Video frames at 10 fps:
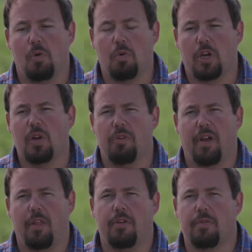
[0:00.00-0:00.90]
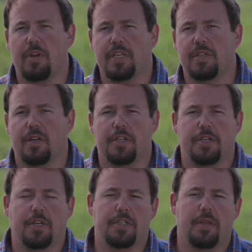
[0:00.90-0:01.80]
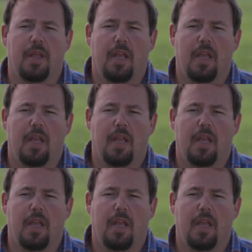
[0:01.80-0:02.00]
working with other researchers